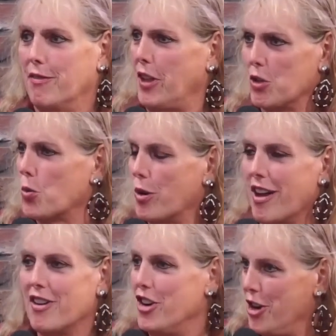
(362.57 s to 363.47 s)
things were
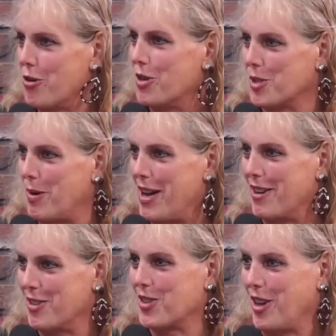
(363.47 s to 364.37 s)
not near as
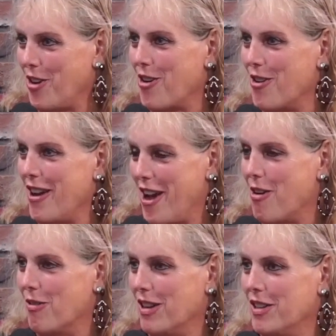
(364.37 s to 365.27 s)
bad as they are
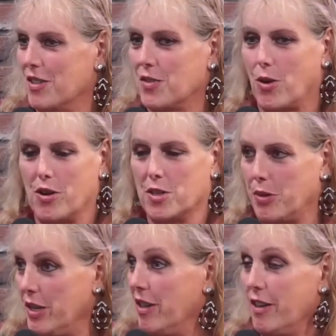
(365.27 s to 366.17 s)
now, as far as
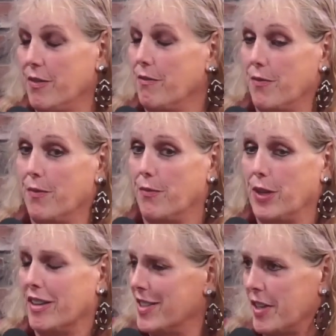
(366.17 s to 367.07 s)
even
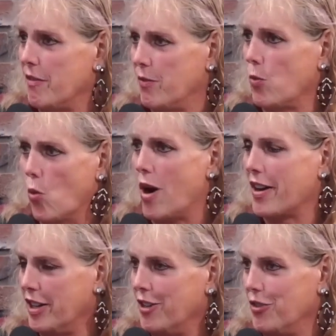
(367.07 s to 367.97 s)
feeling safe
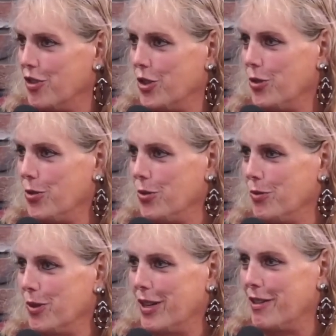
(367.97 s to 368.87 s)
walking
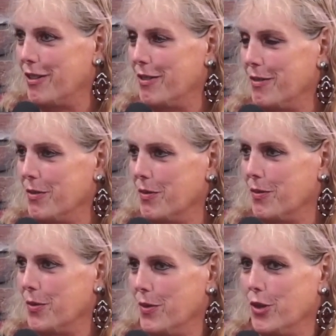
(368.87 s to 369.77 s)
to
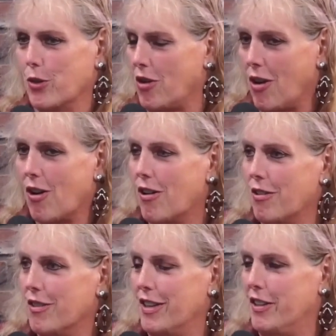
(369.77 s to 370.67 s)
your
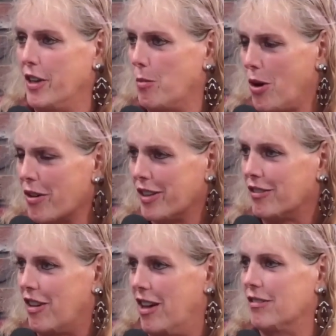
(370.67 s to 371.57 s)
car in a
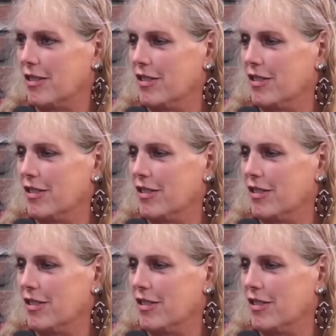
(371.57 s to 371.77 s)
parking lot.